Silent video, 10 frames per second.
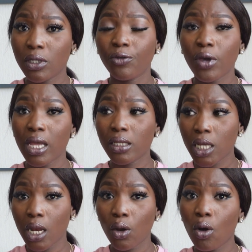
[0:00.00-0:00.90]
If you're a
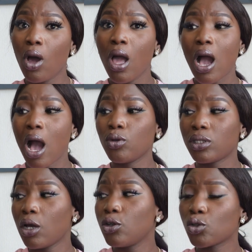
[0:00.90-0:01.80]
tailor, I will
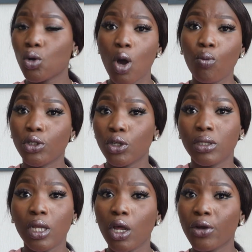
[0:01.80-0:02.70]
tell you to come with your
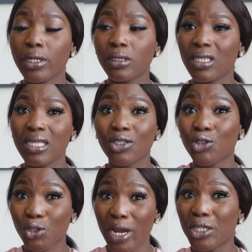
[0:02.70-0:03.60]
tailoring things.
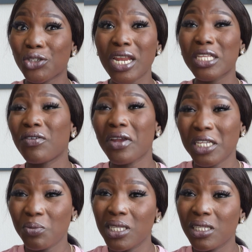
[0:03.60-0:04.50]
Thread is very
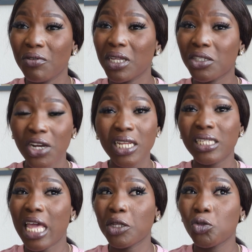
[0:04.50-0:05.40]
expensive here. Thread
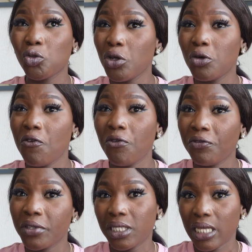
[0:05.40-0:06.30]
is like
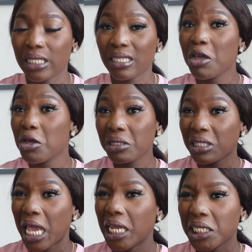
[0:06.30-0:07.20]
€2.50,
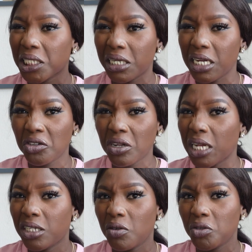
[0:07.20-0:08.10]
tiny thread. You know
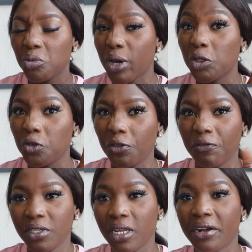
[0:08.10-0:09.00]
that thread we used to buy
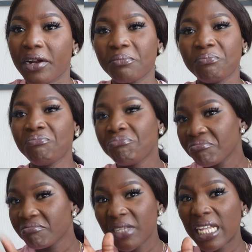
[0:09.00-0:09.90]
2.50 naira?
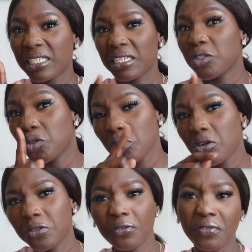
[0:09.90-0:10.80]
That thing is
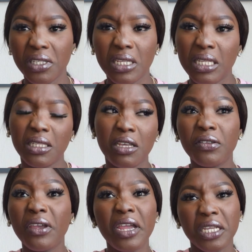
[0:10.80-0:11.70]
€2.50.
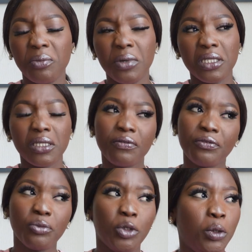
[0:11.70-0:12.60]
It's very
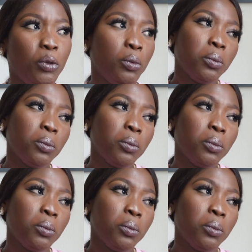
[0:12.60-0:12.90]
expensive.